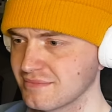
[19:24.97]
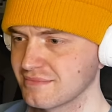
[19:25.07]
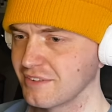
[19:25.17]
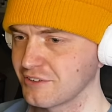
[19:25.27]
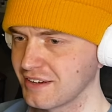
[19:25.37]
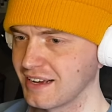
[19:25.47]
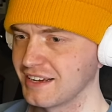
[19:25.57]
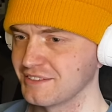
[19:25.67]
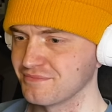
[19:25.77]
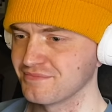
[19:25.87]

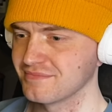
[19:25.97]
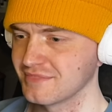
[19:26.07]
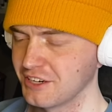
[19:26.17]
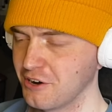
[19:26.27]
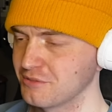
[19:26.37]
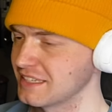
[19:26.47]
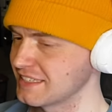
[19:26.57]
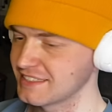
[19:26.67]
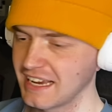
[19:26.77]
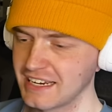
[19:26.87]
Okay. You know, this
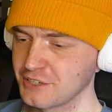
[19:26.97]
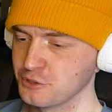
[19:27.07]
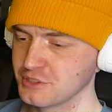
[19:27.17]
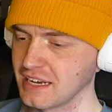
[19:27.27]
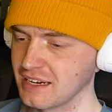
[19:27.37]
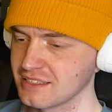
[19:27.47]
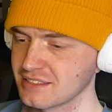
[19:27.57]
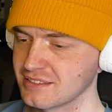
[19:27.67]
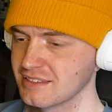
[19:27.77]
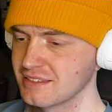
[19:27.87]
is getting good,
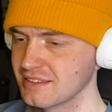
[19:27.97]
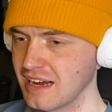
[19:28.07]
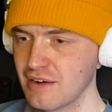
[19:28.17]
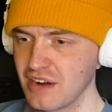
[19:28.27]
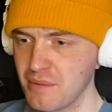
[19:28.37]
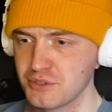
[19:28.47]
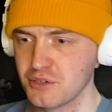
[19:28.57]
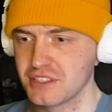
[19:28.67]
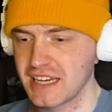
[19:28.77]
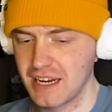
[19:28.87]
guys. Every episode
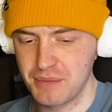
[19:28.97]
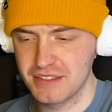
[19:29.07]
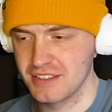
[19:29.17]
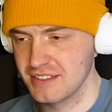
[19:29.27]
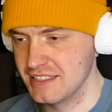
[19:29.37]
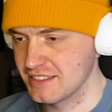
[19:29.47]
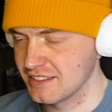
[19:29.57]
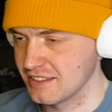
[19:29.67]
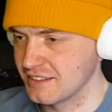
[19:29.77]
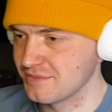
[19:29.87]
is getting better, these
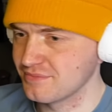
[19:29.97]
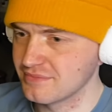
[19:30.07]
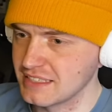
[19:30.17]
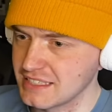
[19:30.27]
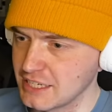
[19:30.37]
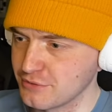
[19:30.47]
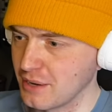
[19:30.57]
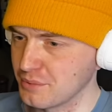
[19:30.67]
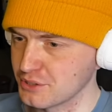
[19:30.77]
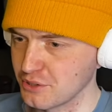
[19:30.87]
last few
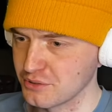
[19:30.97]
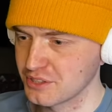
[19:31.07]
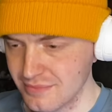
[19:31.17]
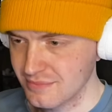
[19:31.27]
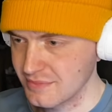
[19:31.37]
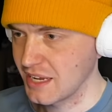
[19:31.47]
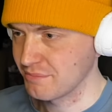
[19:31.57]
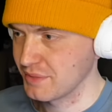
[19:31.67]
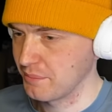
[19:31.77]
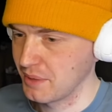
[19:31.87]
episodes. Yep.
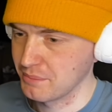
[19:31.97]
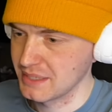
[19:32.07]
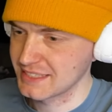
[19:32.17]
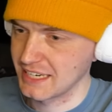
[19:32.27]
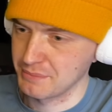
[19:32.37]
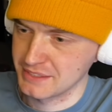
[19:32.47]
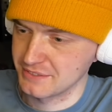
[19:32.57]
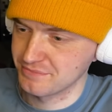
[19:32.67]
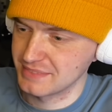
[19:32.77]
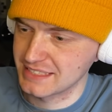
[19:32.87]
It's getting better.
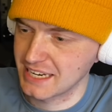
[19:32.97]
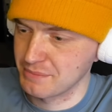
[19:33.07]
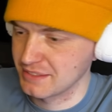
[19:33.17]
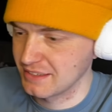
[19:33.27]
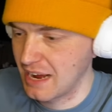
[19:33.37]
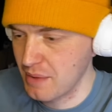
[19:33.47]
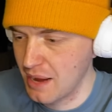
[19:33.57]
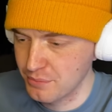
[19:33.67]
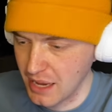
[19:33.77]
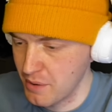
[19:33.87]
I'm
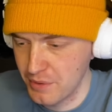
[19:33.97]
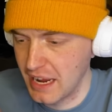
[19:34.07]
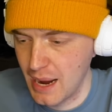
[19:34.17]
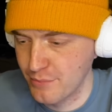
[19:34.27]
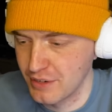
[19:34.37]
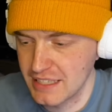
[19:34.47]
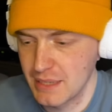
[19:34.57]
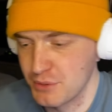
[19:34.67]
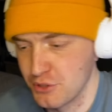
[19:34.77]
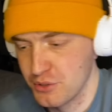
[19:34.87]
already hyped for next
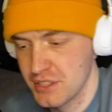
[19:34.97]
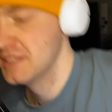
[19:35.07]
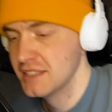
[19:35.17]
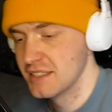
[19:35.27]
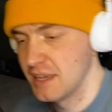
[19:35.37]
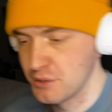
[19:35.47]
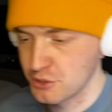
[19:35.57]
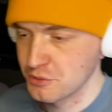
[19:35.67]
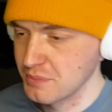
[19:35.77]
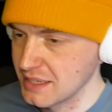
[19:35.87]
episodes. That was
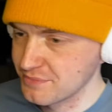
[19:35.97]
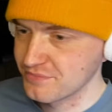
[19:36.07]
good, man.